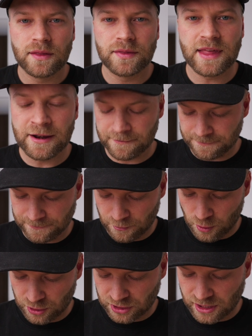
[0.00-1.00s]
Then
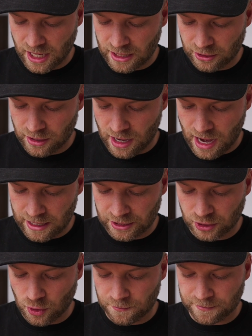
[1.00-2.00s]
for color, I'm
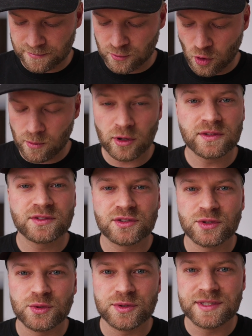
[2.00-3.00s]
gonna go from normal
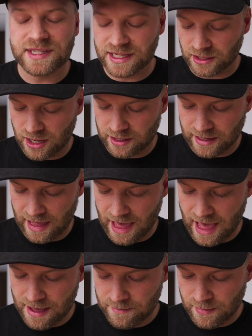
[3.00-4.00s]
to D-Log
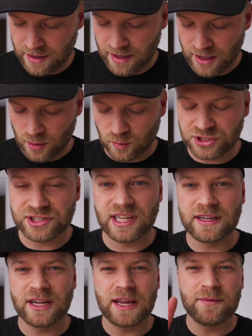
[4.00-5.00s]
M, which is gonna give